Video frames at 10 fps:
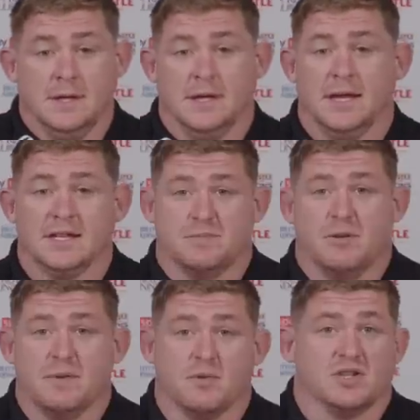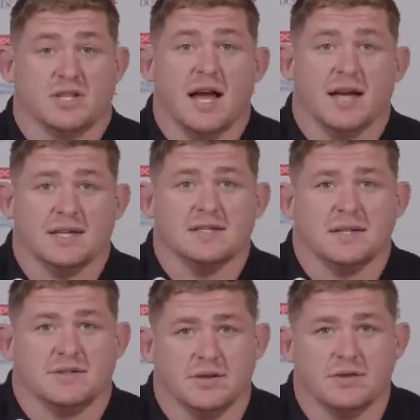I guess pretty much that, isn't
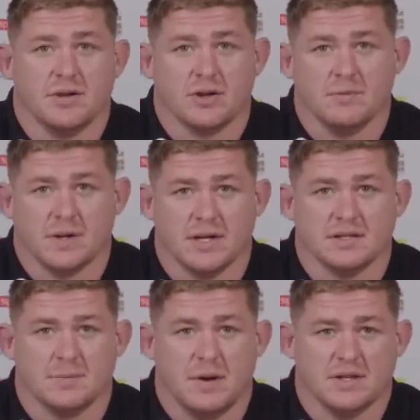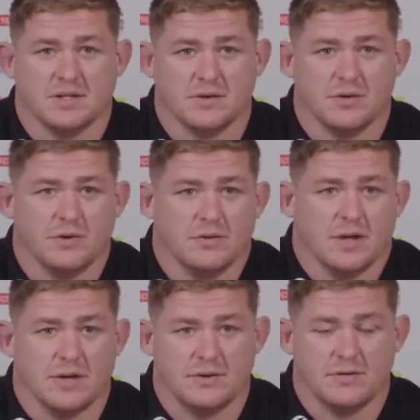it? You know, you're coming against a passionate crew
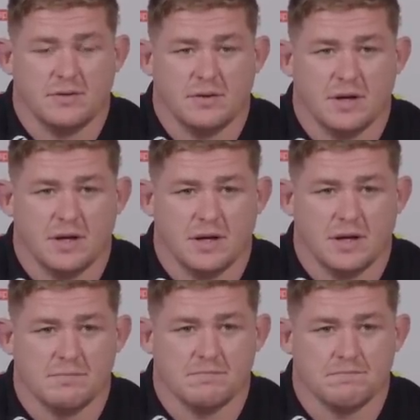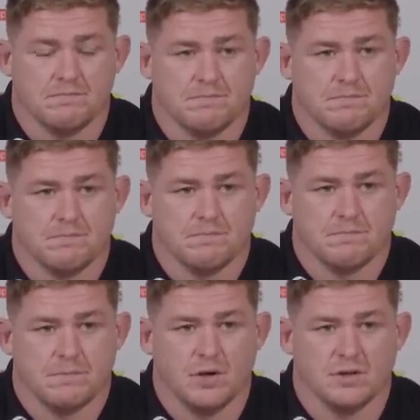that, um,
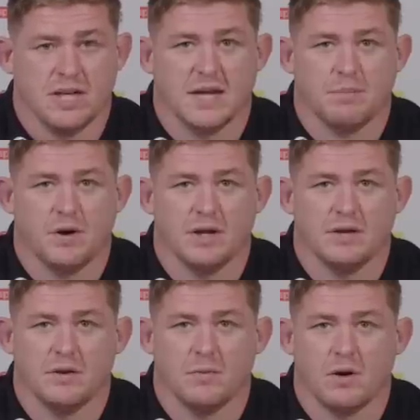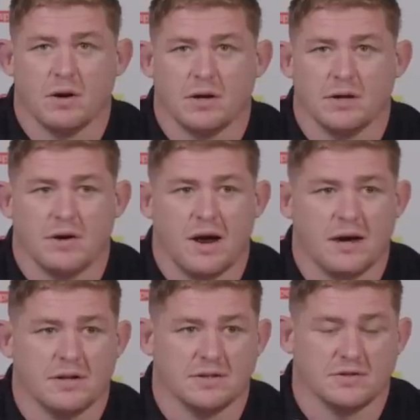you know, take pride in their work and their
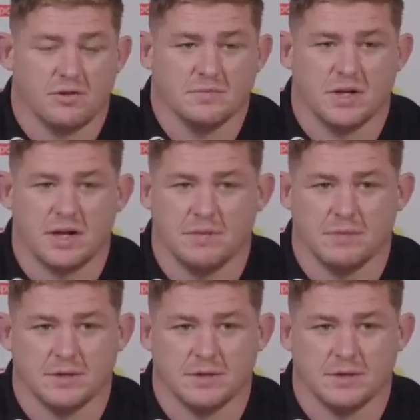art at scrum time.